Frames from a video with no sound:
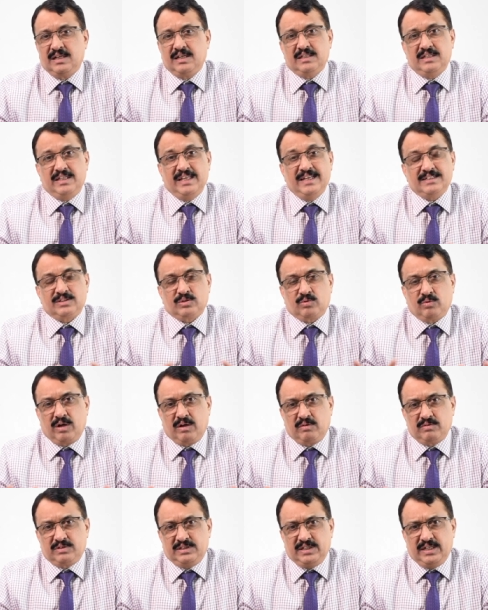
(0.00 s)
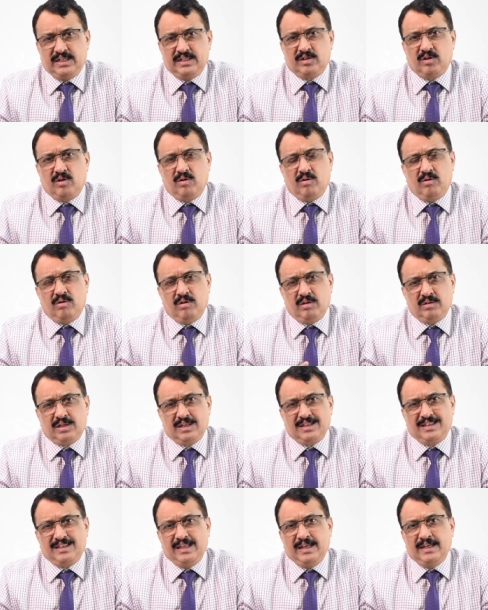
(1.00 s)
Things could have changed. All the
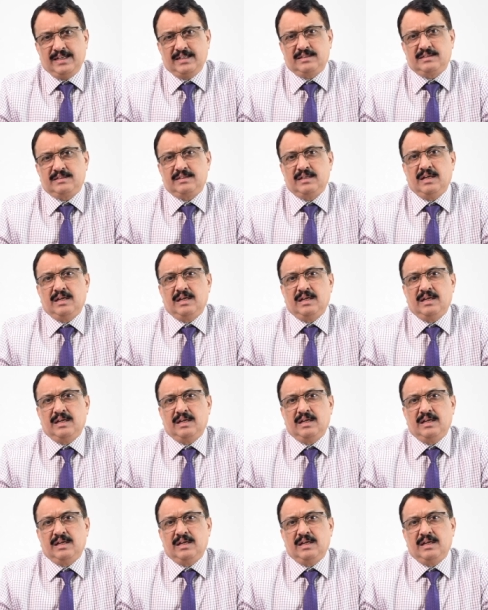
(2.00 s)
things